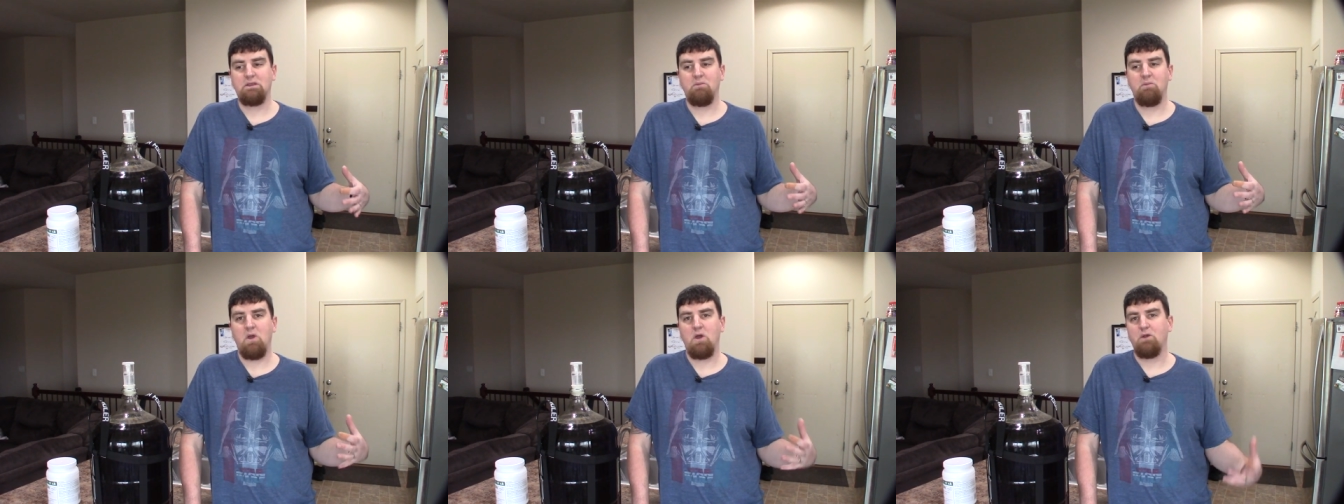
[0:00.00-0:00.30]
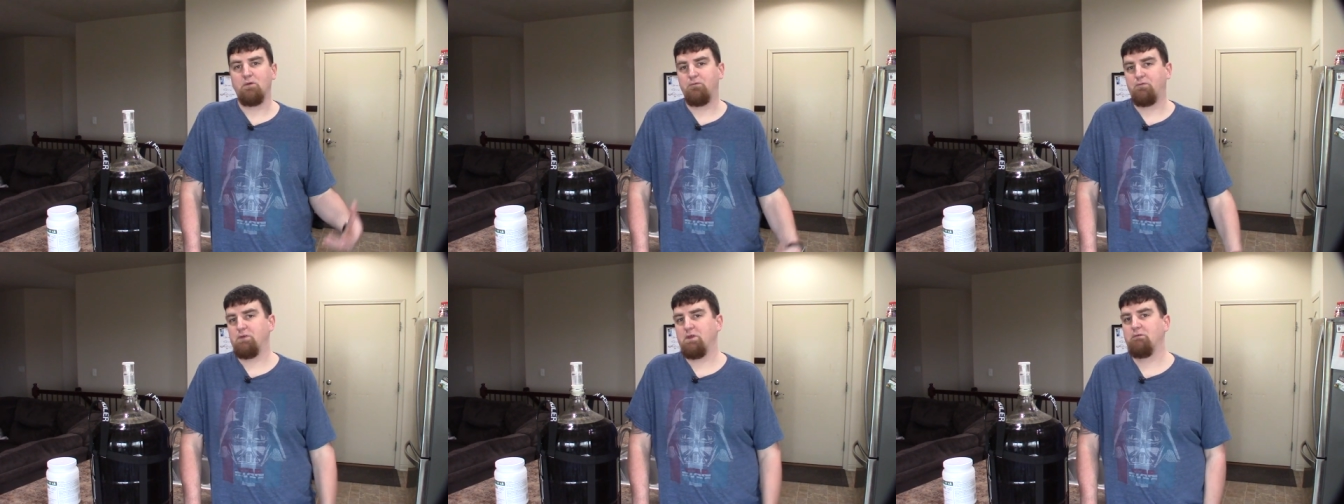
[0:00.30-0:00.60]

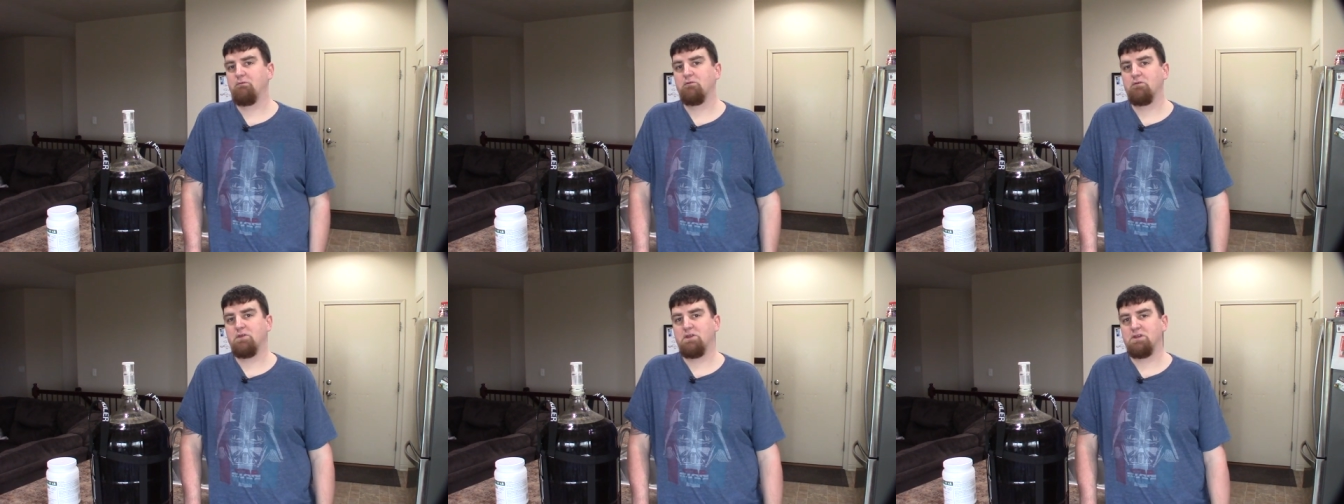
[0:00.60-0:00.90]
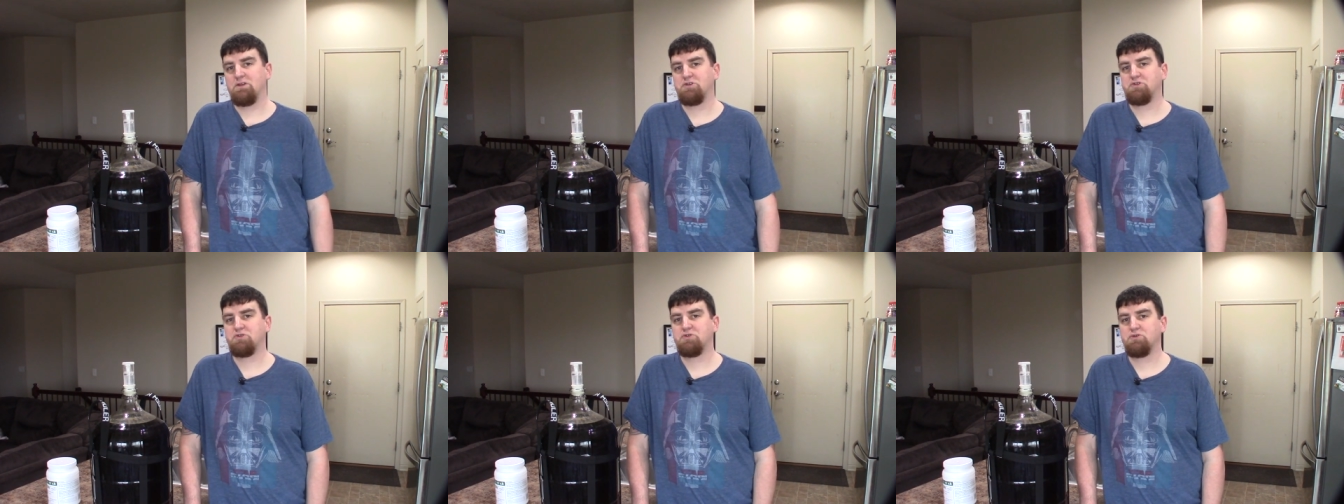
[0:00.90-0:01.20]
amount of flavor that
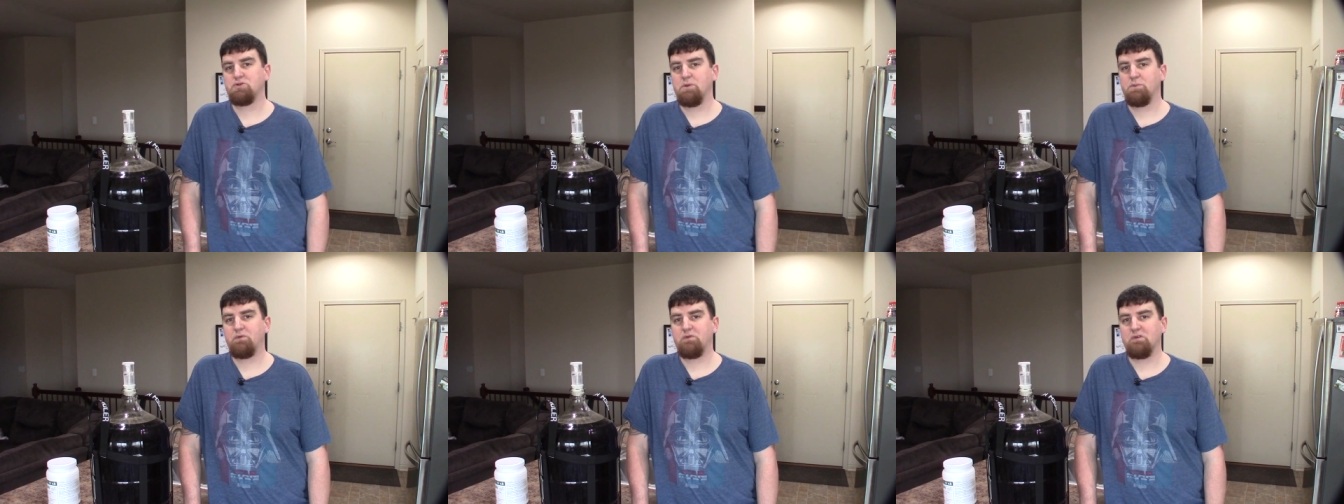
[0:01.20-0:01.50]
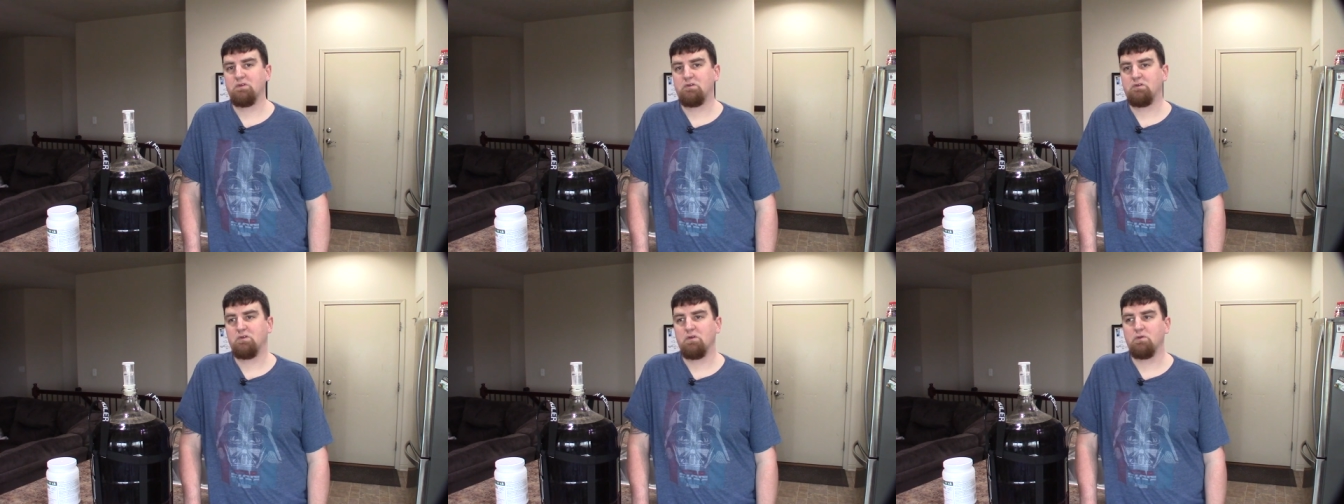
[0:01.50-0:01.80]
it strips
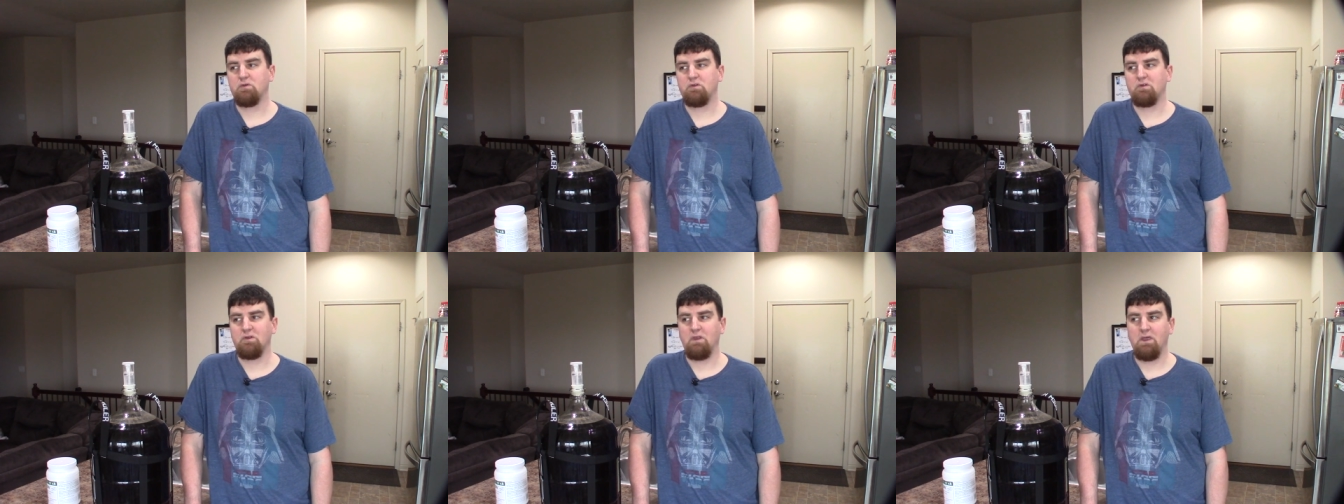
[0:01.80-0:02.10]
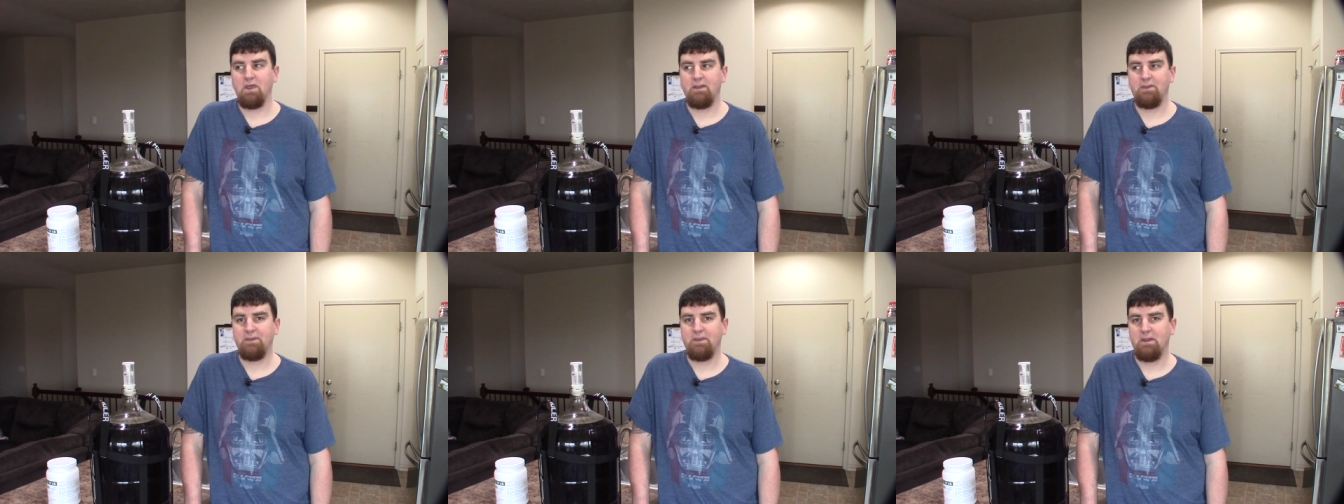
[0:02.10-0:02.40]
is so
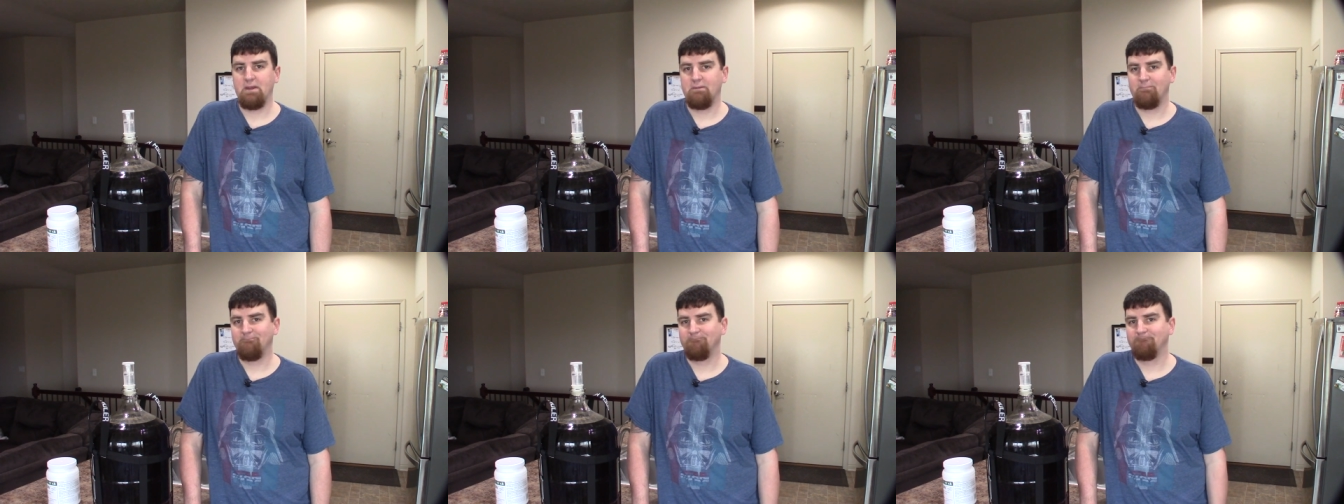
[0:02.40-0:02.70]
slight that